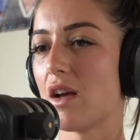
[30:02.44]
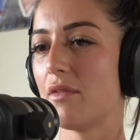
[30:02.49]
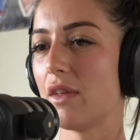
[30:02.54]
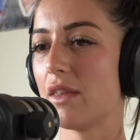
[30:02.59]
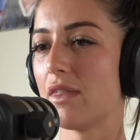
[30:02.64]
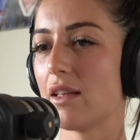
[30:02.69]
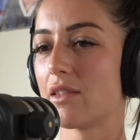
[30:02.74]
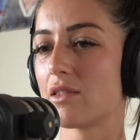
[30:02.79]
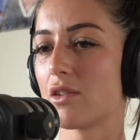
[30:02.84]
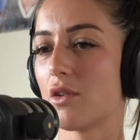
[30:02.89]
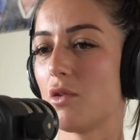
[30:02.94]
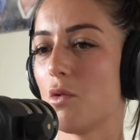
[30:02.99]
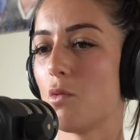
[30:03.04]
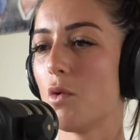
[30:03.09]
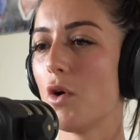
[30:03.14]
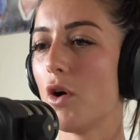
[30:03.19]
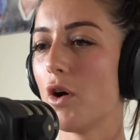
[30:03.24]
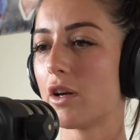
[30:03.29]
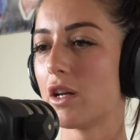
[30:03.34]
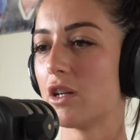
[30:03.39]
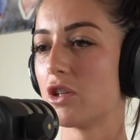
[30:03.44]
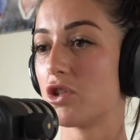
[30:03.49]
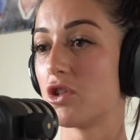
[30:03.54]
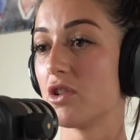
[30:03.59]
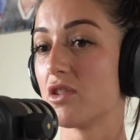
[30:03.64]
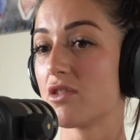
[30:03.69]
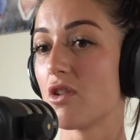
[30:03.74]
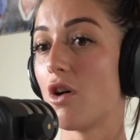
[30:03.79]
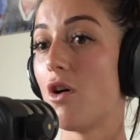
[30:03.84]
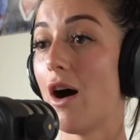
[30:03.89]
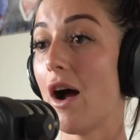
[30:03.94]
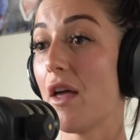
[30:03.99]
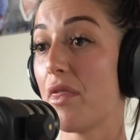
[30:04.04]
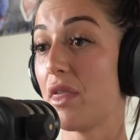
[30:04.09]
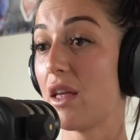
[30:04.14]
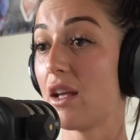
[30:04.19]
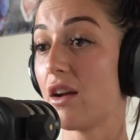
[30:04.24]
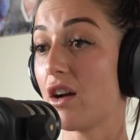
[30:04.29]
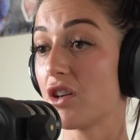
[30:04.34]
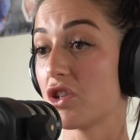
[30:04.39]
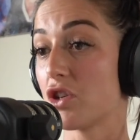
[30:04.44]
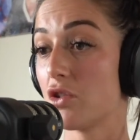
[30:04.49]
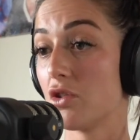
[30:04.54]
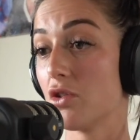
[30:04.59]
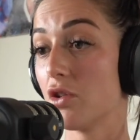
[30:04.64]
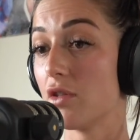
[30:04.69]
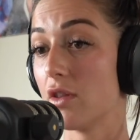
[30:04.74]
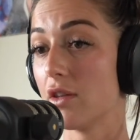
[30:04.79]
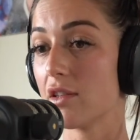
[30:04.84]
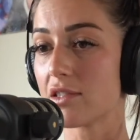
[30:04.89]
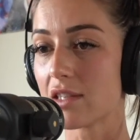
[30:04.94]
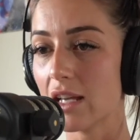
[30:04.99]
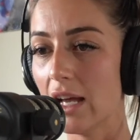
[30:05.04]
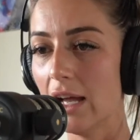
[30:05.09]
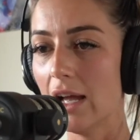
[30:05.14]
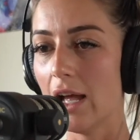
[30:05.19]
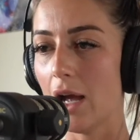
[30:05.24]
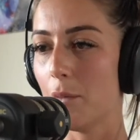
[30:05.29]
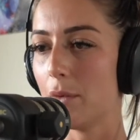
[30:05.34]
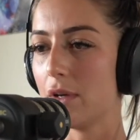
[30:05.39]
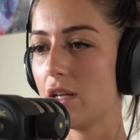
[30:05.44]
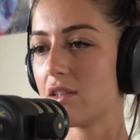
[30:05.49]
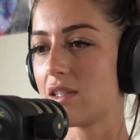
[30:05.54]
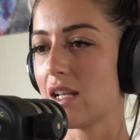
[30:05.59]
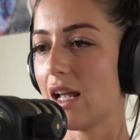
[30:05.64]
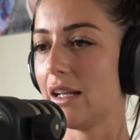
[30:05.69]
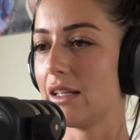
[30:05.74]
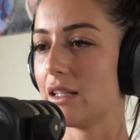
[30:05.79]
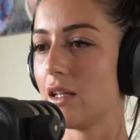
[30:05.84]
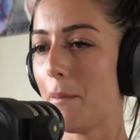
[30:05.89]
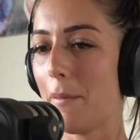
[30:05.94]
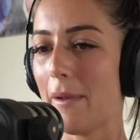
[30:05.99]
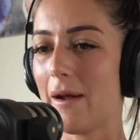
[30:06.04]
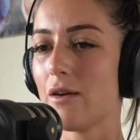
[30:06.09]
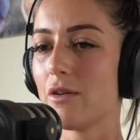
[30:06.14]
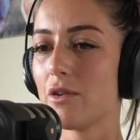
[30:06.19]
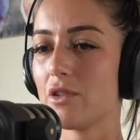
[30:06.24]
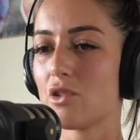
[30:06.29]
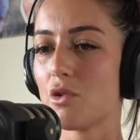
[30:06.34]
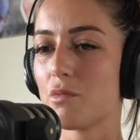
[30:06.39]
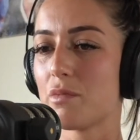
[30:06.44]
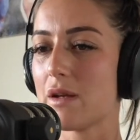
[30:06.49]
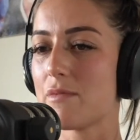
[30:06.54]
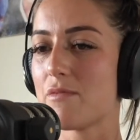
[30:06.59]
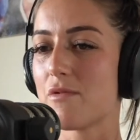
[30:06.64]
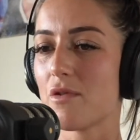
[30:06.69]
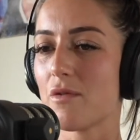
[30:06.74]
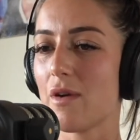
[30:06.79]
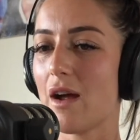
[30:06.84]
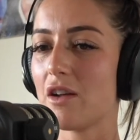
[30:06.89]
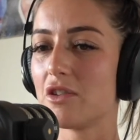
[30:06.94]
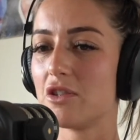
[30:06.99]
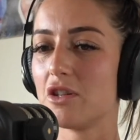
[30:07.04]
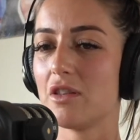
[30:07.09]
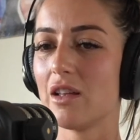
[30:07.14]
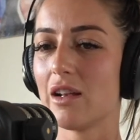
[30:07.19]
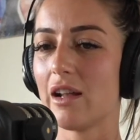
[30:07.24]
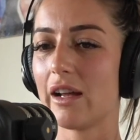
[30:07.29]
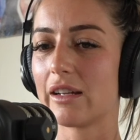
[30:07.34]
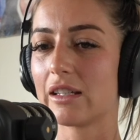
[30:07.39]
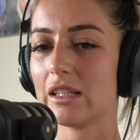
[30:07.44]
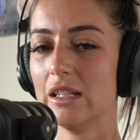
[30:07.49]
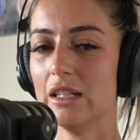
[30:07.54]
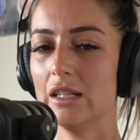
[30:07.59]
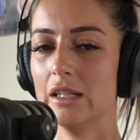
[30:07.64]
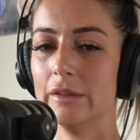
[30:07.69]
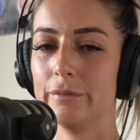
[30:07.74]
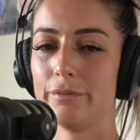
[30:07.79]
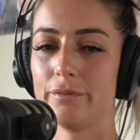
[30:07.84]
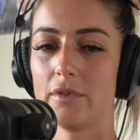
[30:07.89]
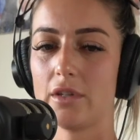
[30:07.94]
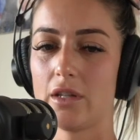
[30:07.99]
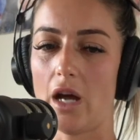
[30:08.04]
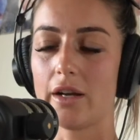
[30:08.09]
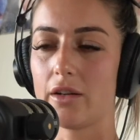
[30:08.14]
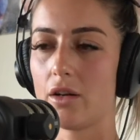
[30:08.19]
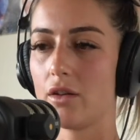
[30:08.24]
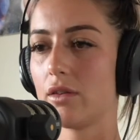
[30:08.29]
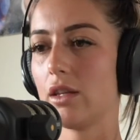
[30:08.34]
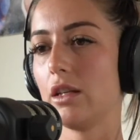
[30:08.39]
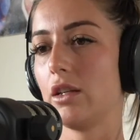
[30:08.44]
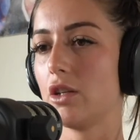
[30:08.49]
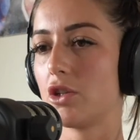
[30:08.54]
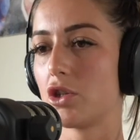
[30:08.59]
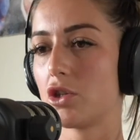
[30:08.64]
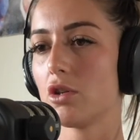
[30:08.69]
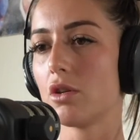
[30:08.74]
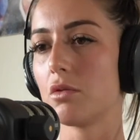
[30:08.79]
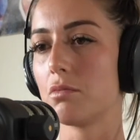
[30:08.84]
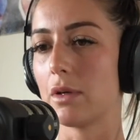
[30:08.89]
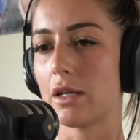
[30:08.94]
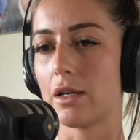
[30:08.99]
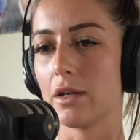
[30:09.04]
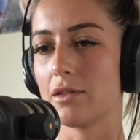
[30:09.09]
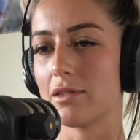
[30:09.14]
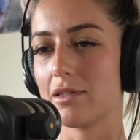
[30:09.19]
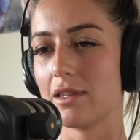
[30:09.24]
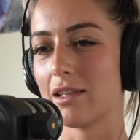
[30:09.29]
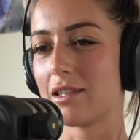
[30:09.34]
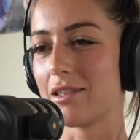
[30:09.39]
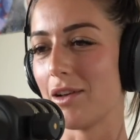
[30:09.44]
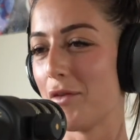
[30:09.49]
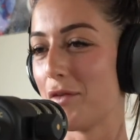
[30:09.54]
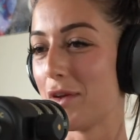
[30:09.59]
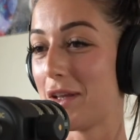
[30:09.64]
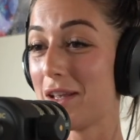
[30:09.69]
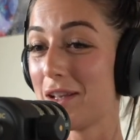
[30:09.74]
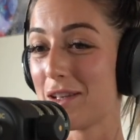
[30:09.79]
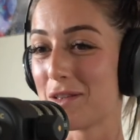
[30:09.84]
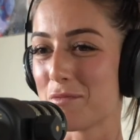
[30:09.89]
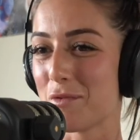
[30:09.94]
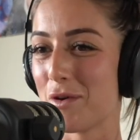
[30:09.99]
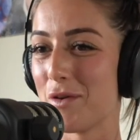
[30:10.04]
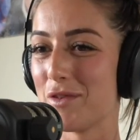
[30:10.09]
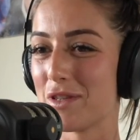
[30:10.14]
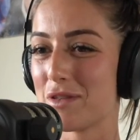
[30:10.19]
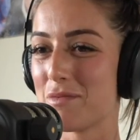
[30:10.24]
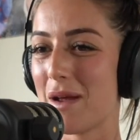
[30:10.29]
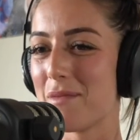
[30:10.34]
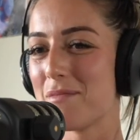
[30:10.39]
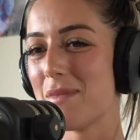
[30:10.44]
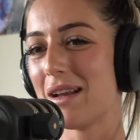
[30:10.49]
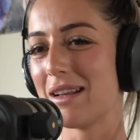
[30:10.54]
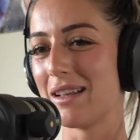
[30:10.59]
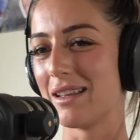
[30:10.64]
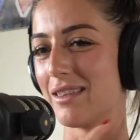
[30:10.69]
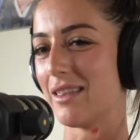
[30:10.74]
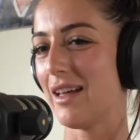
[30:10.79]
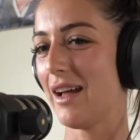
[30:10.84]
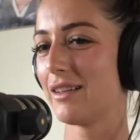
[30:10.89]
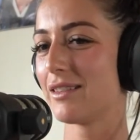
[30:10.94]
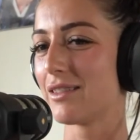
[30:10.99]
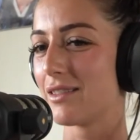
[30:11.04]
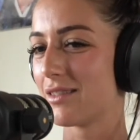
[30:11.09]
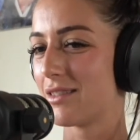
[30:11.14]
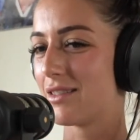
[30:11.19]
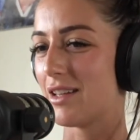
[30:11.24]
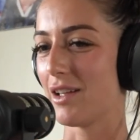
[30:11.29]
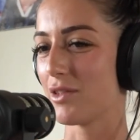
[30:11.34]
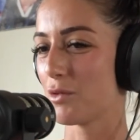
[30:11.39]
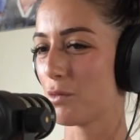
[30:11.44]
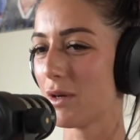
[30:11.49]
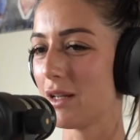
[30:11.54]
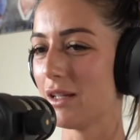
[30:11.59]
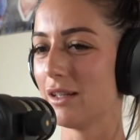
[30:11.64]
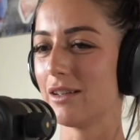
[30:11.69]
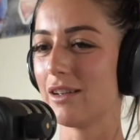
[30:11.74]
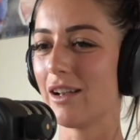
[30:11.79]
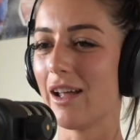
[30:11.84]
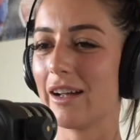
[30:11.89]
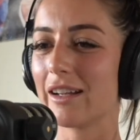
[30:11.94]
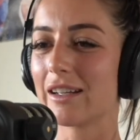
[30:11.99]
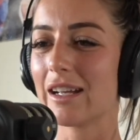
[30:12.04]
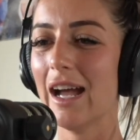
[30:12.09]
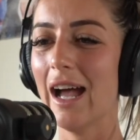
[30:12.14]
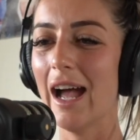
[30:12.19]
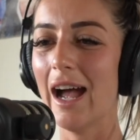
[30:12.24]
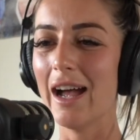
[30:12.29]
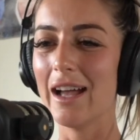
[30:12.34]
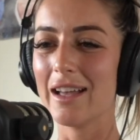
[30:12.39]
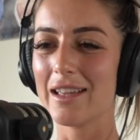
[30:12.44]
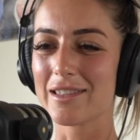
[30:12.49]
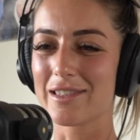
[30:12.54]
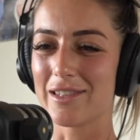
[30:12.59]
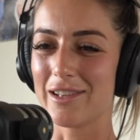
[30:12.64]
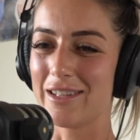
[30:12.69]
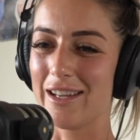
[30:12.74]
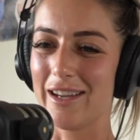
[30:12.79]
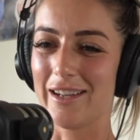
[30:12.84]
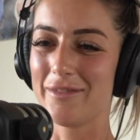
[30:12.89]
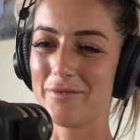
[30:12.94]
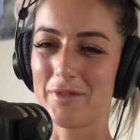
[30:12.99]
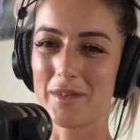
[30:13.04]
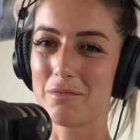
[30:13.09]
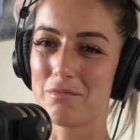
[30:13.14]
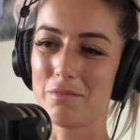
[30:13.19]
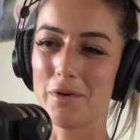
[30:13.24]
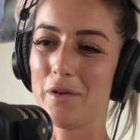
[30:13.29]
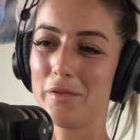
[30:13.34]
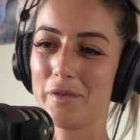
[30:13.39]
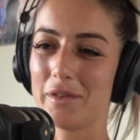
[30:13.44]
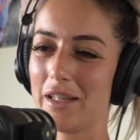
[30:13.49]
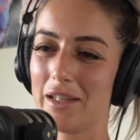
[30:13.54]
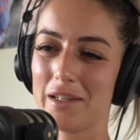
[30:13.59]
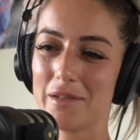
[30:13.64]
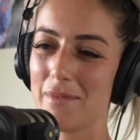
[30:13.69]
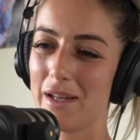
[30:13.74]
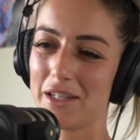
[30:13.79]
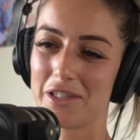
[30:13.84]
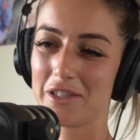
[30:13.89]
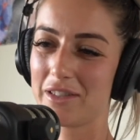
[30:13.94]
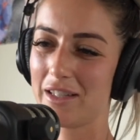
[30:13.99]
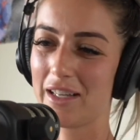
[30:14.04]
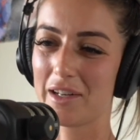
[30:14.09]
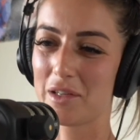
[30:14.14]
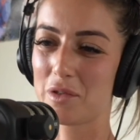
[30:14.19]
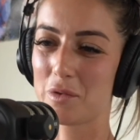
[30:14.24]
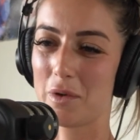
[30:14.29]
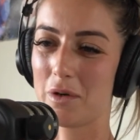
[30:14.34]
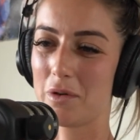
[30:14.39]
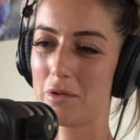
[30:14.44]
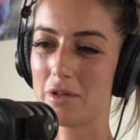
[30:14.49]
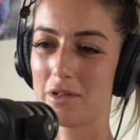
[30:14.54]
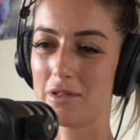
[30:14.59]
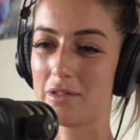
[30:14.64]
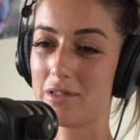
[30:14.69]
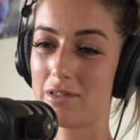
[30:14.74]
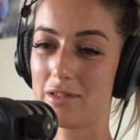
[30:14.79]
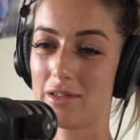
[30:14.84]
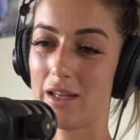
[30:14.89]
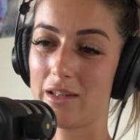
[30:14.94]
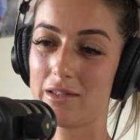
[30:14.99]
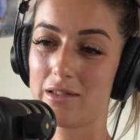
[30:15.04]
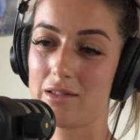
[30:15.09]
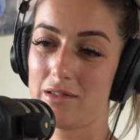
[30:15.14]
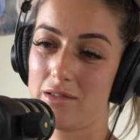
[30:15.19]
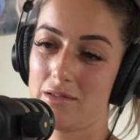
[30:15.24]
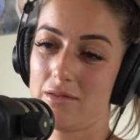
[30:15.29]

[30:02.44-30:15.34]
that's going to work. It's just, I think I should do this. And when you're telling your parents or people around you, they're like, I don't think you should because this over here is proven to make money. That sounds weird. Like, so yeah, it's perfect that you mentioned that as well because that's